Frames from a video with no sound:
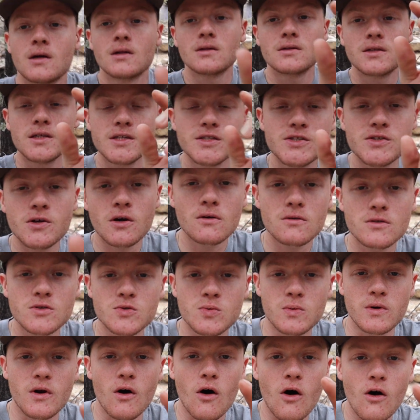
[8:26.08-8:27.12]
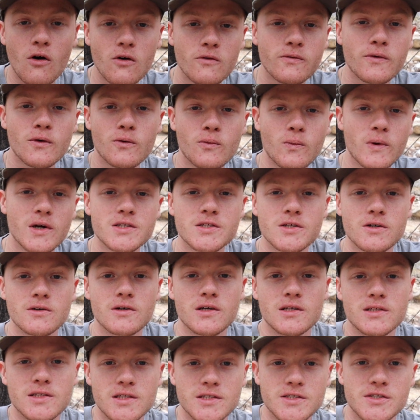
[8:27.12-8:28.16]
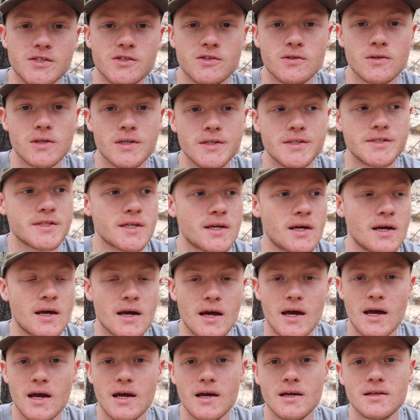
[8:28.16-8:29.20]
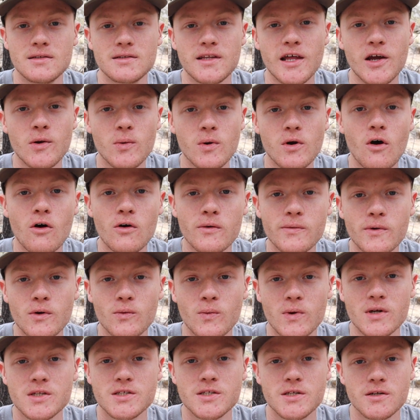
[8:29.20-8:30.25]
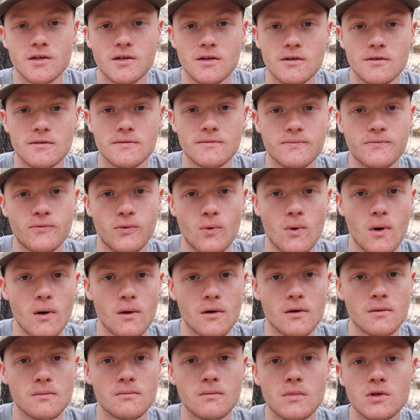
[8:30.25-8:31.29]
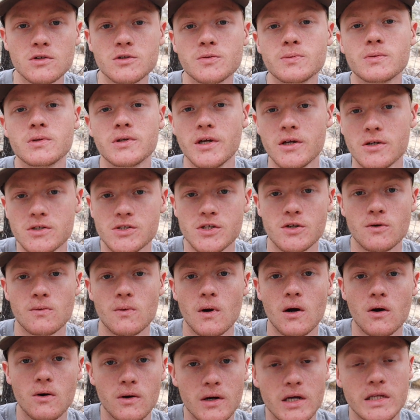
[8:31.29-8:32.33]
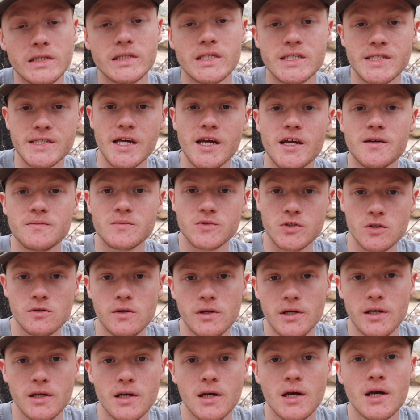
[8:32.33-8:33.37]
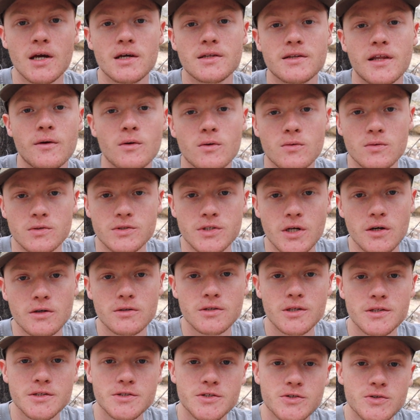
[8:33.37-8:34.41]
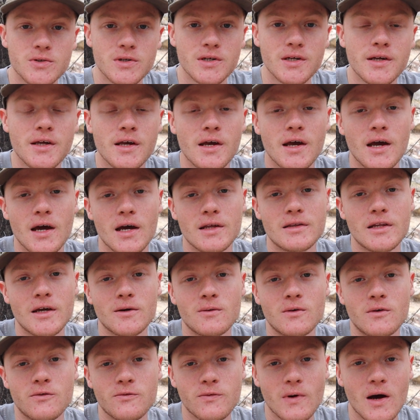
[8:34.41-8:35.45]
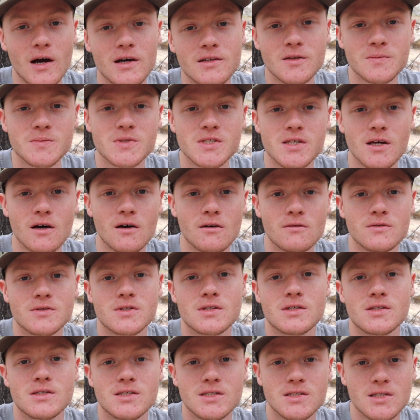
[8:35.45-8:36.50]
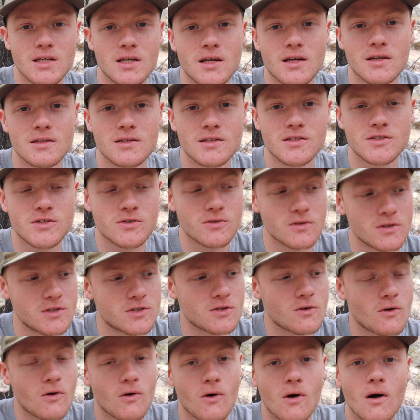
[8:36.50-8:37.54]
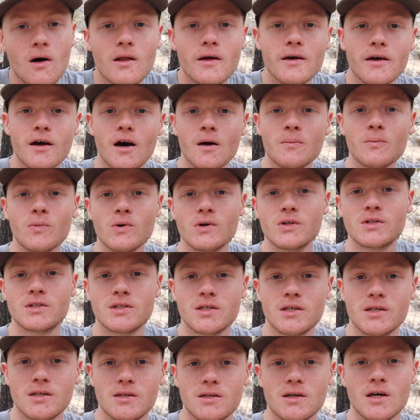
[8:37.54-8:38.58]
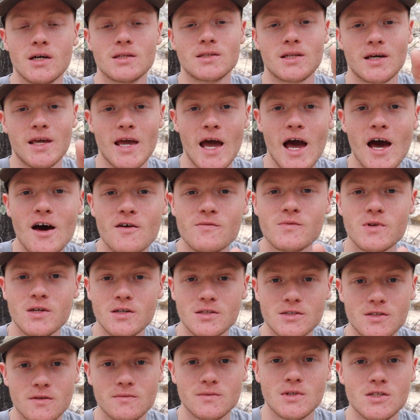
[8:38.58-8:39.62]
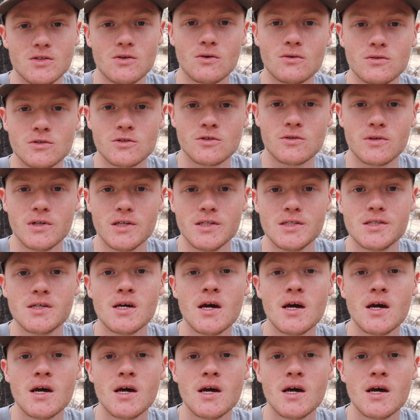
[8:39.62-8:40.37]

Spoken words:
These turtles would overwinter in these trees, and they would overwinter for multiple years in a row in the same tree. They would return to the tree and they would find themselves sitting in these trees, crawling up within the cavities of these old trees.